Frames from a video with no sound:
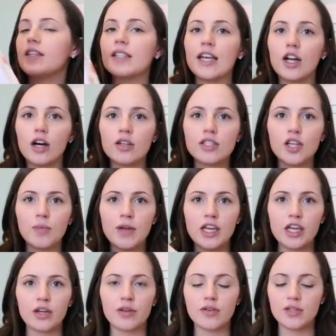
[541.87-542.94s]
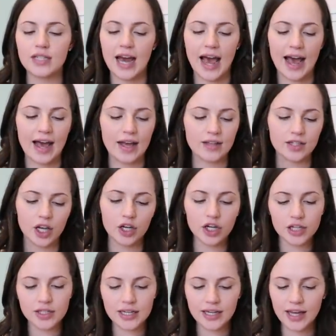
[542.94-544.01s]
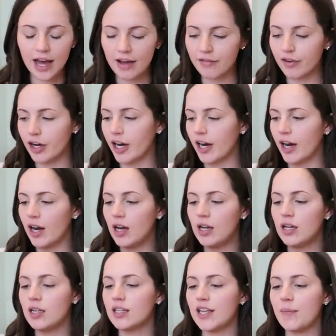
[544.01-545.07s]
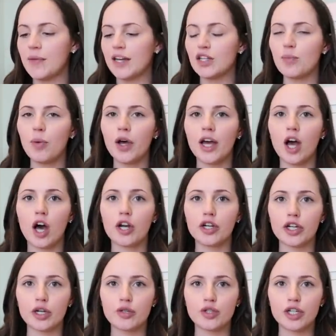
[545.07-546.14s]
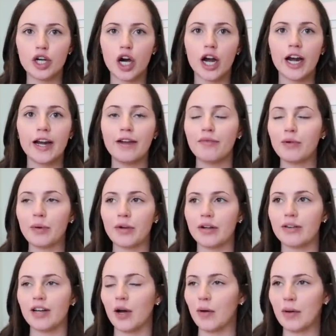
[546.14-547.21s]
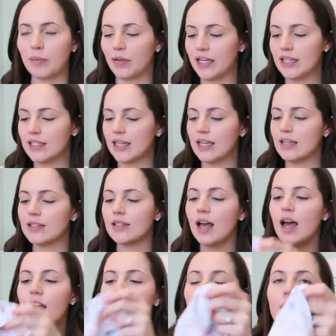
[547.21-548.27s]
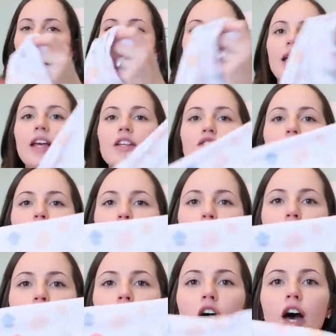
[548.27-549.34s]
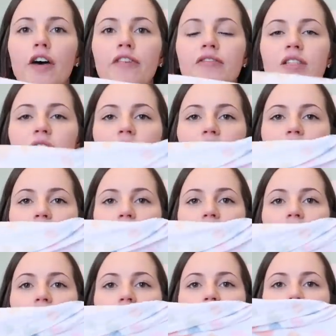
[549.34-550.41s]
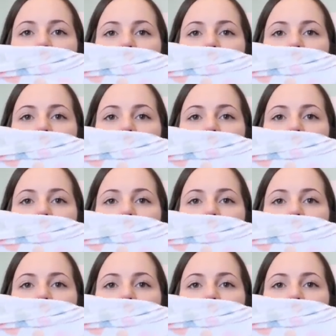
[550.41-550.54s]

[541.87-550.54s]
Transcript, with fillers: This can also be used as a nursing cover, something to put on a grocery cart if we were going places, but it's super soft and that